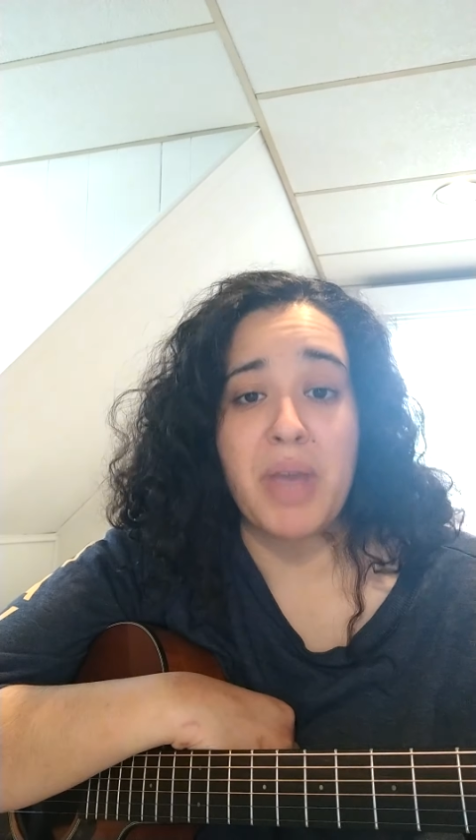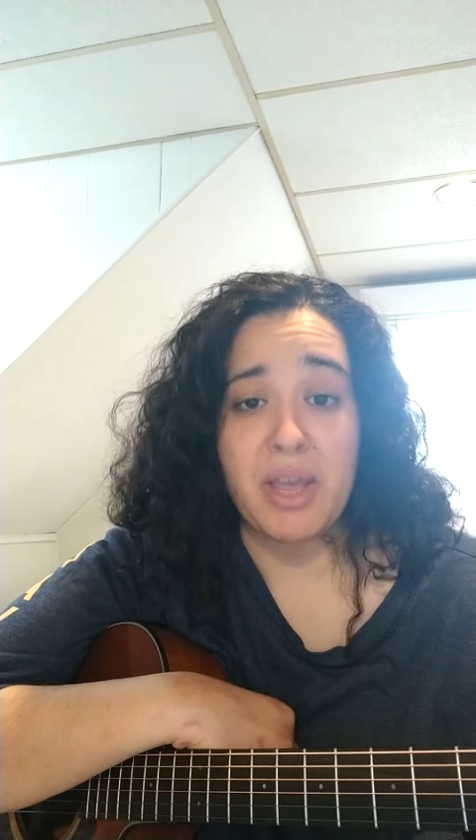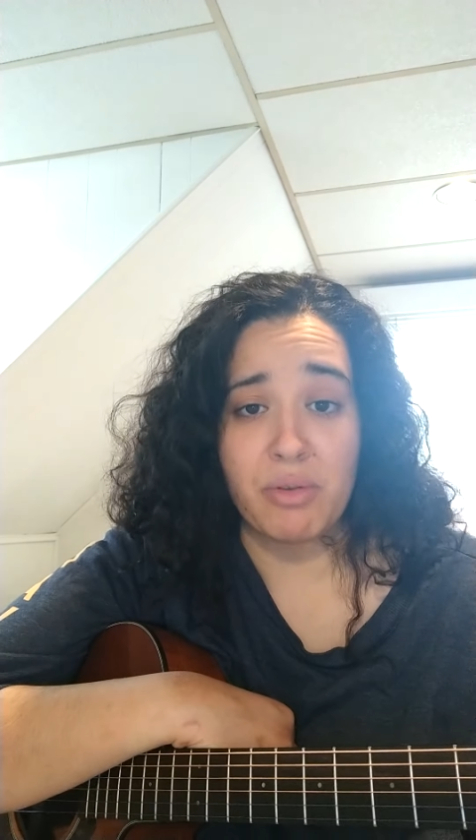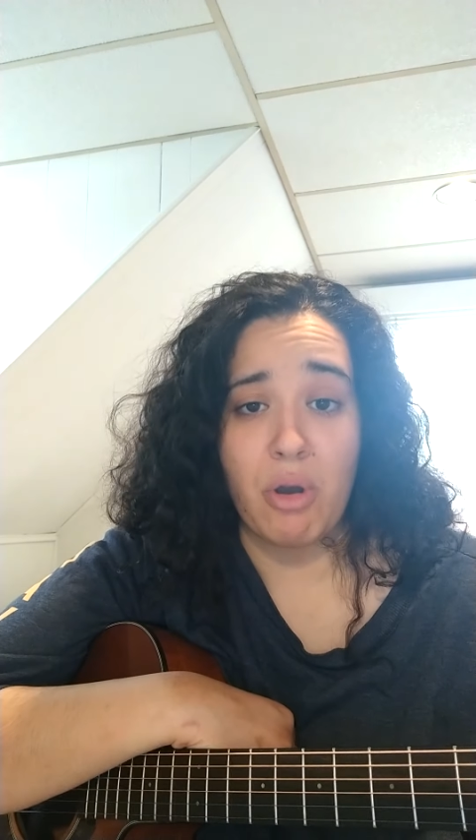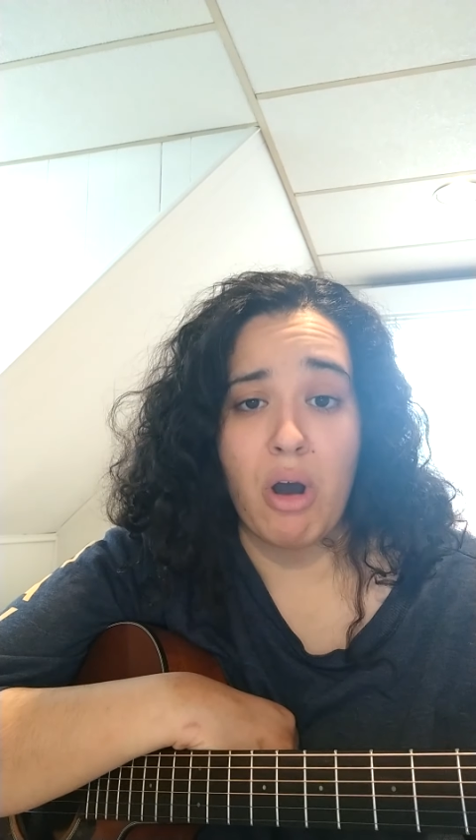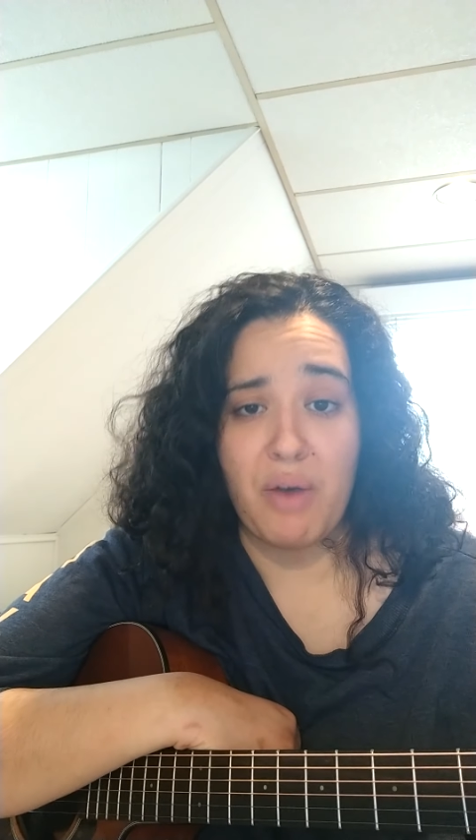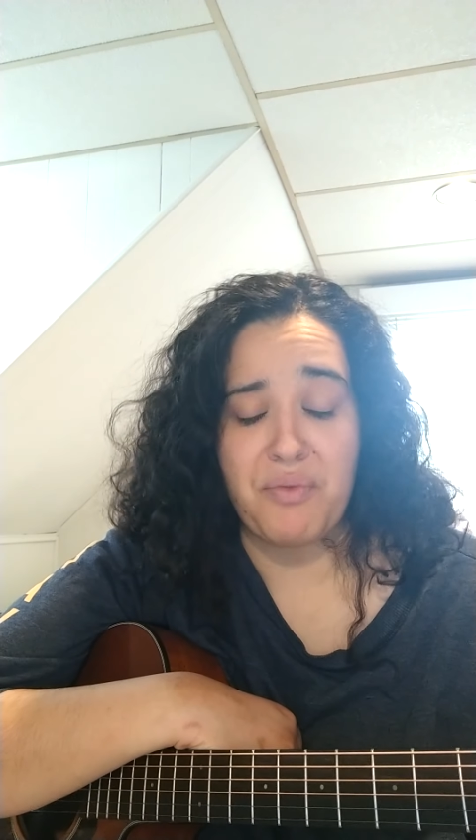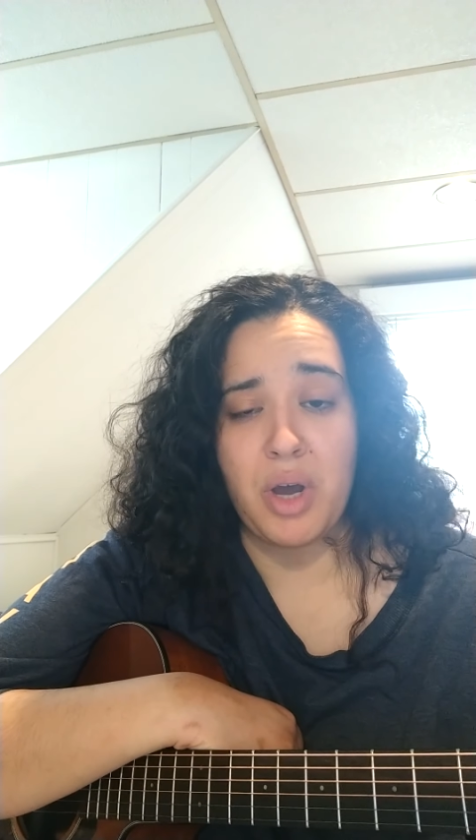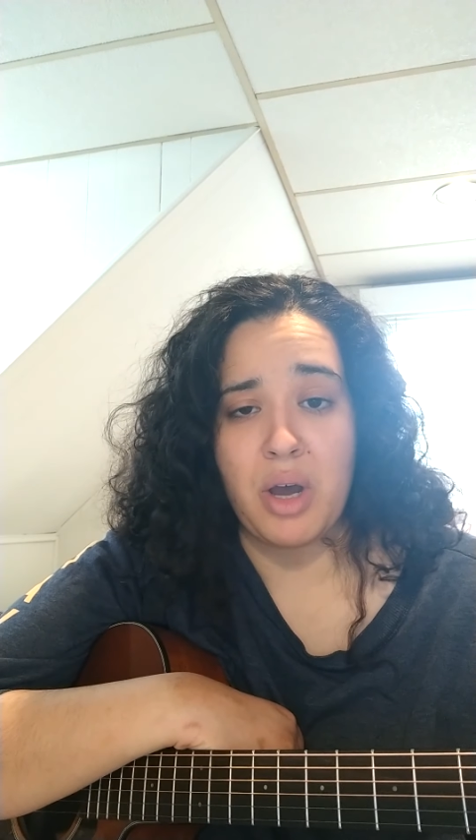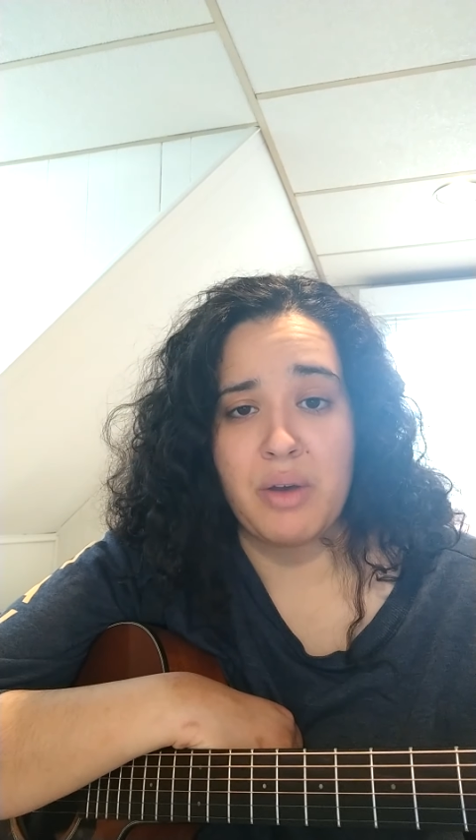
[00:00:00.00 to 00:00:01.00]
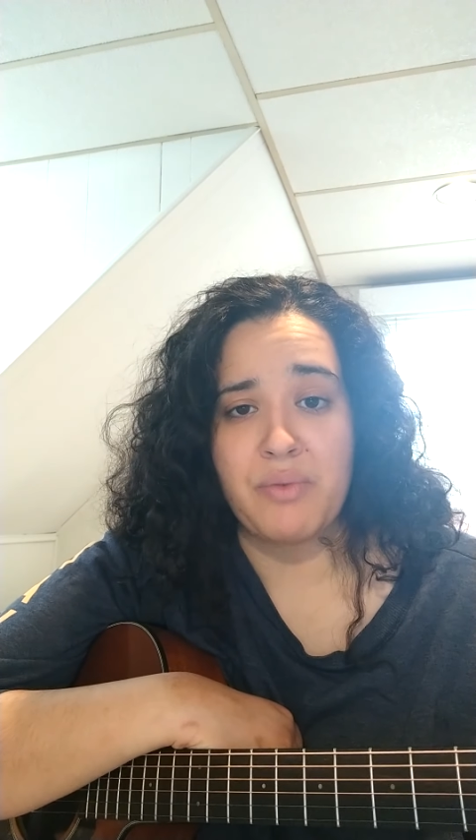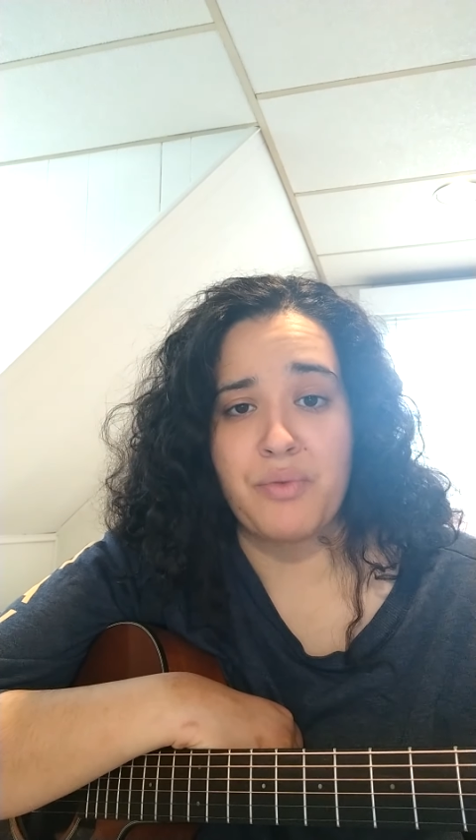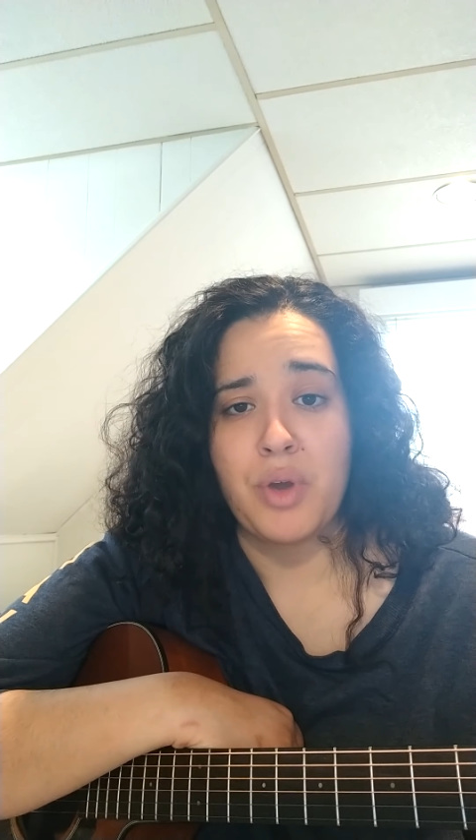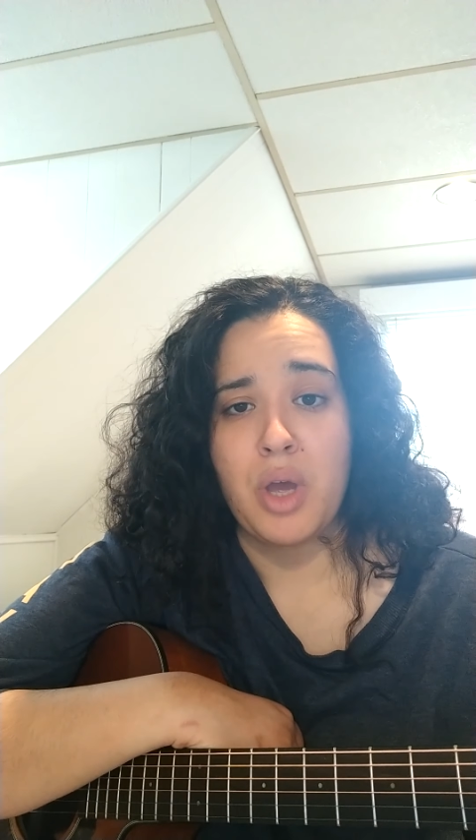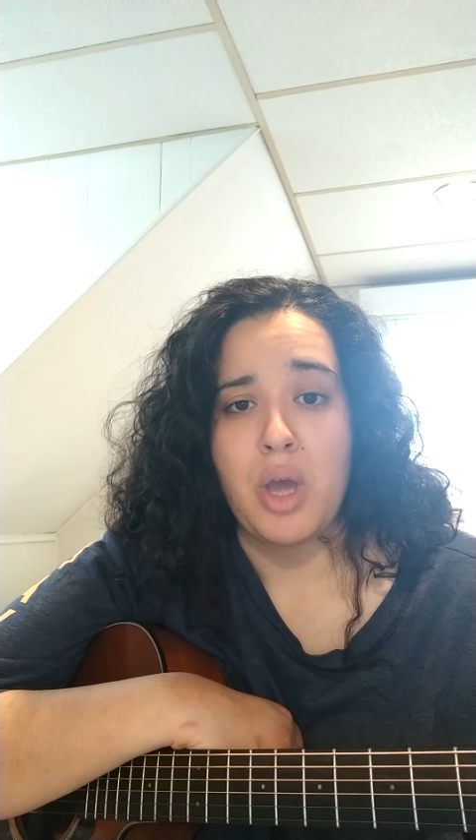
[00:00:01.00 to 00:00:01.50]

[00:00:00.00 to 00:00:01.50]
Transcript: based off of